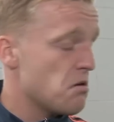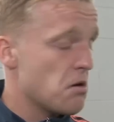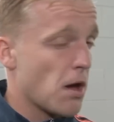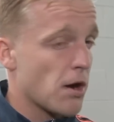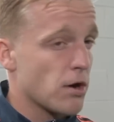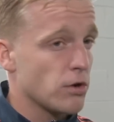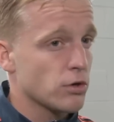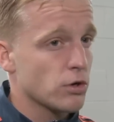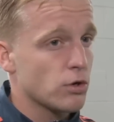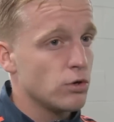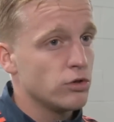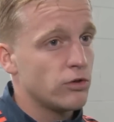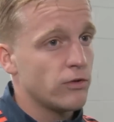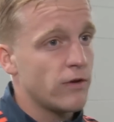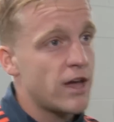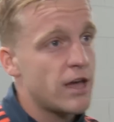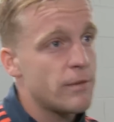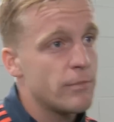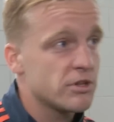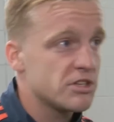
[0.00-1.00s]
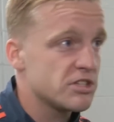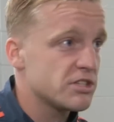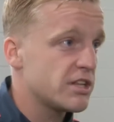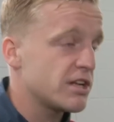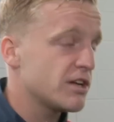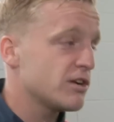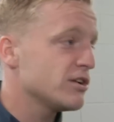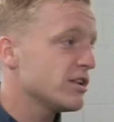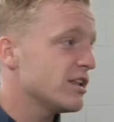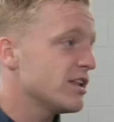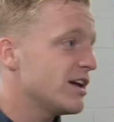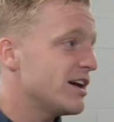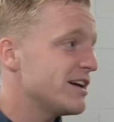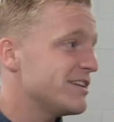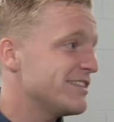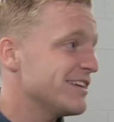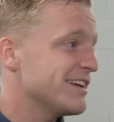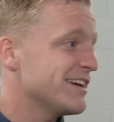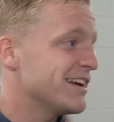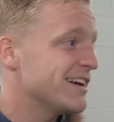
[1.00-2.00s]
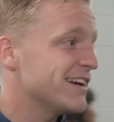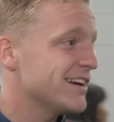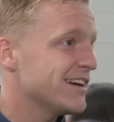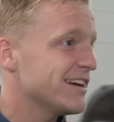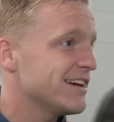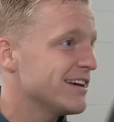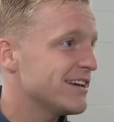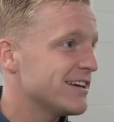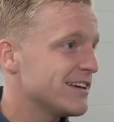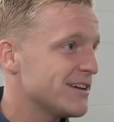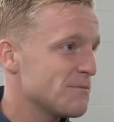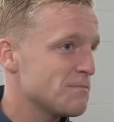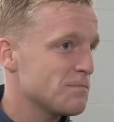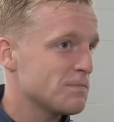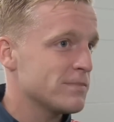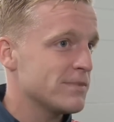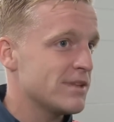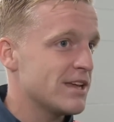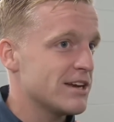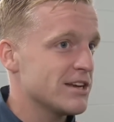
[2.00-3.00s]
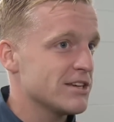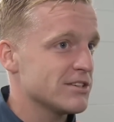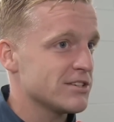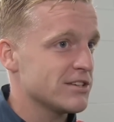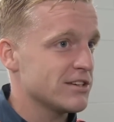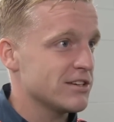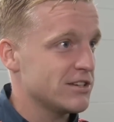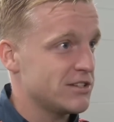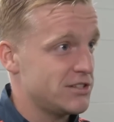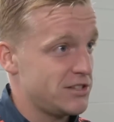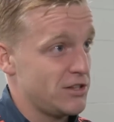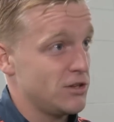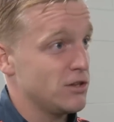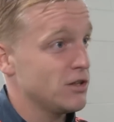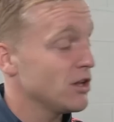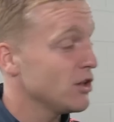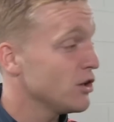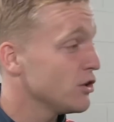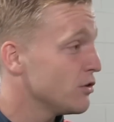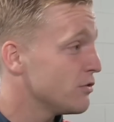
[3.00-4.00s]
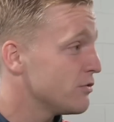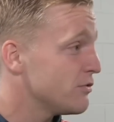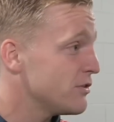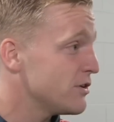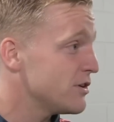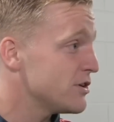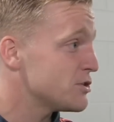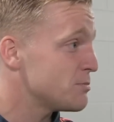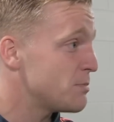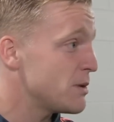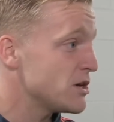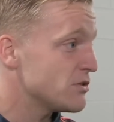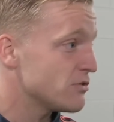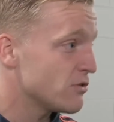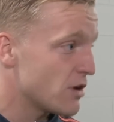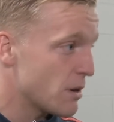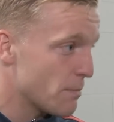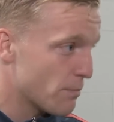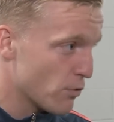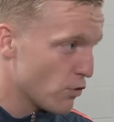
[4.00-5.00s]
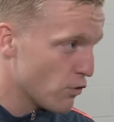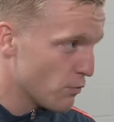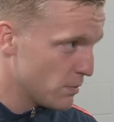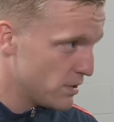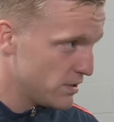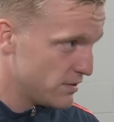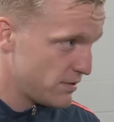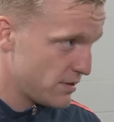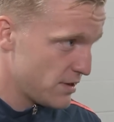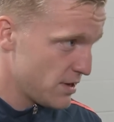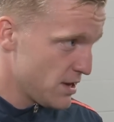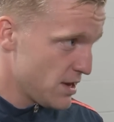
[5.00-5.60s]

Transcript: we are on a good way, but still I think there is still a lot of space for improvement.